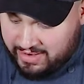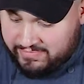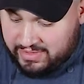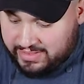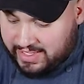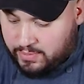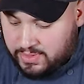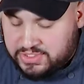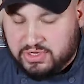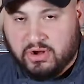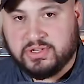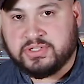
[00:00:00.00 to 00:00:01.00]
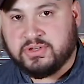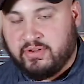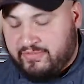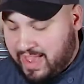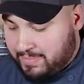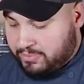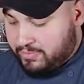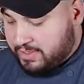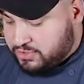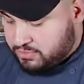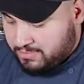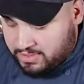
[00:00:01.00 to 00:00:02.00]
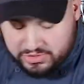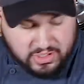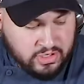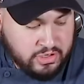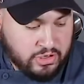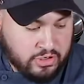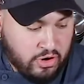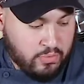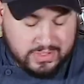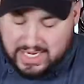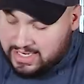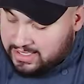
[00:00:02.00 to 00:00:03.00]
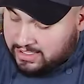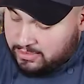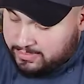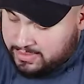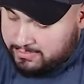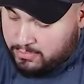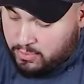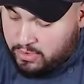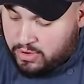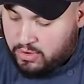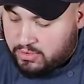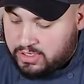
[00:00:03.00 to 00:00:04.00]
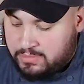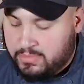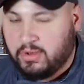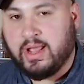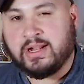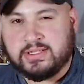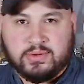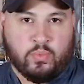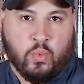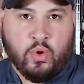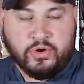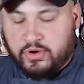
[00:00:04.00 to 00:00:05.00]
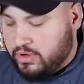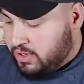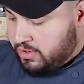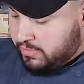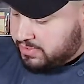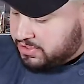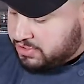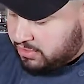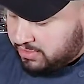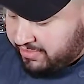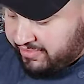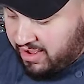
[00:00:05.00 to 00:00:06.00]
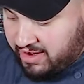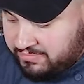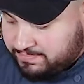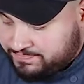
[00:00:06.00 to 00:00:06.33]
If your liquid starts to evaporate too much, you're going to always add a little bit more coconut milk and some water, which is totally fine.